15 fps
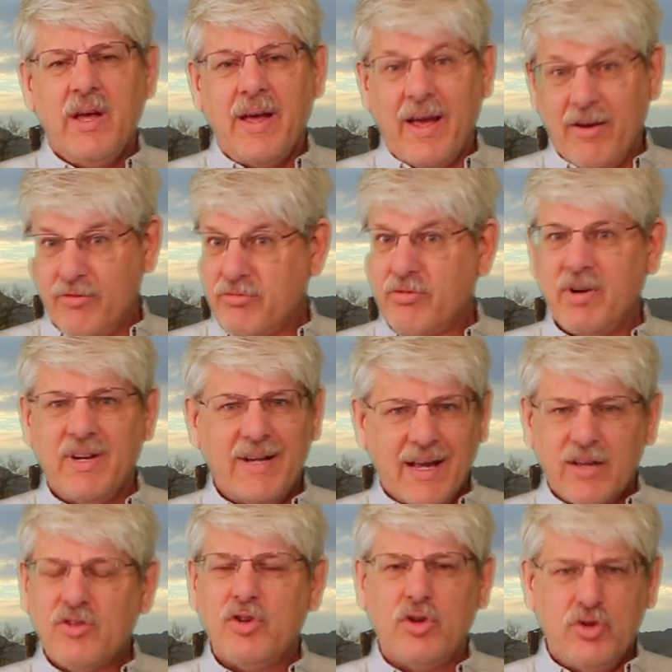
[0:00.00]
every
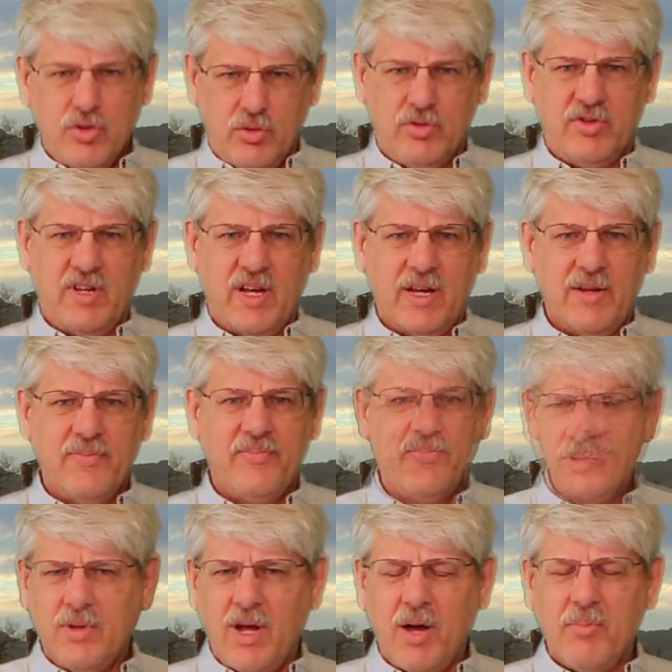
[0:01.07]
next Tuesday.
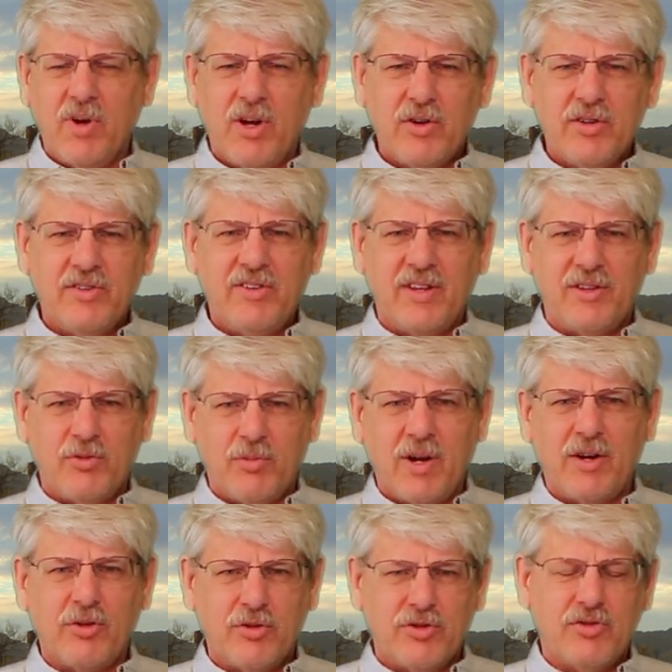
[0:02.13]
I'm here to set the
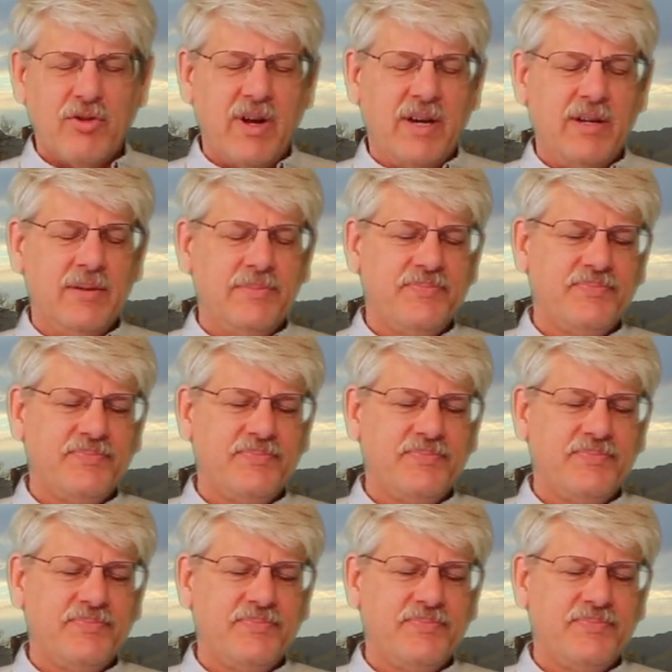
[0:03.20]
record straight.